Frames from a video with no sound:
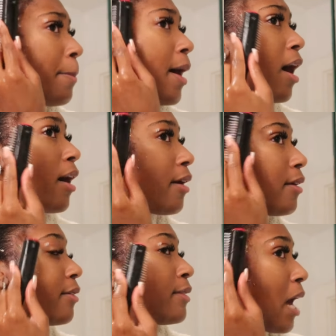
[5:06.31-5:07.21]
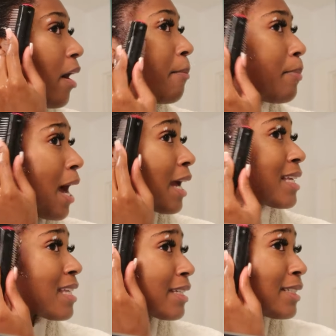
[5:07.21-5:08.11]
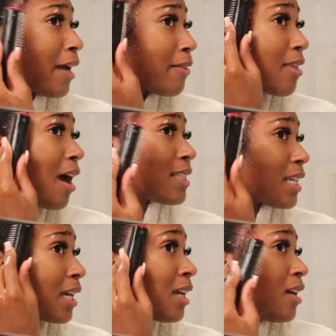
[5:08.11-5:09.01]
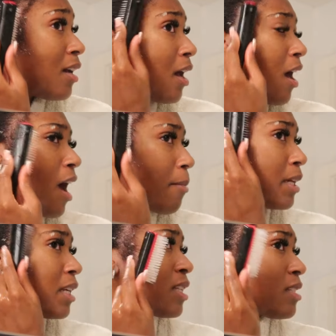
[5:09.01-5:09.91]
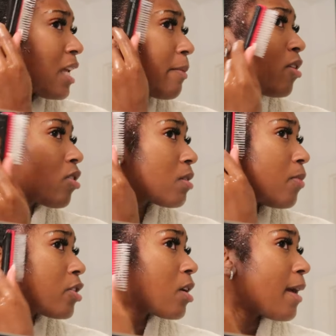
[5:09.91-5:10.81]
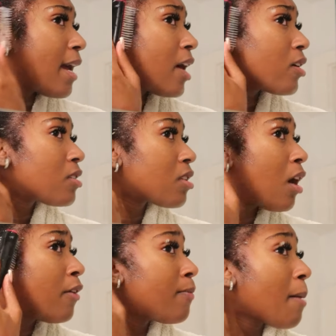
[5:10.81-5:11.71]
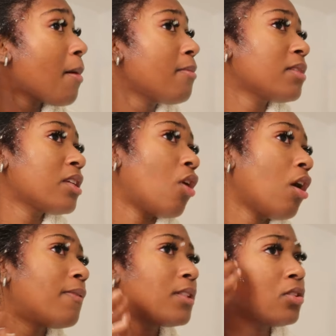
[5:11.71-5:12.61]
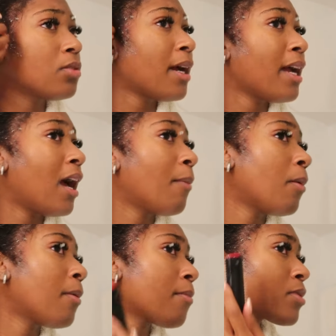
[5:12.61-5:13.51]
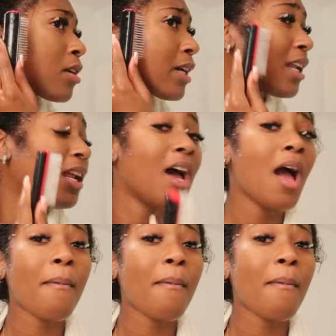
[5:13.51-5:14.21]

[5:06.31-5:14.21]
But now I'm back. It's like 9:30. I mean, it doesn't take me long to blow dry my hair and stuff. My mum did offer to do my hair, but my mum's cooking.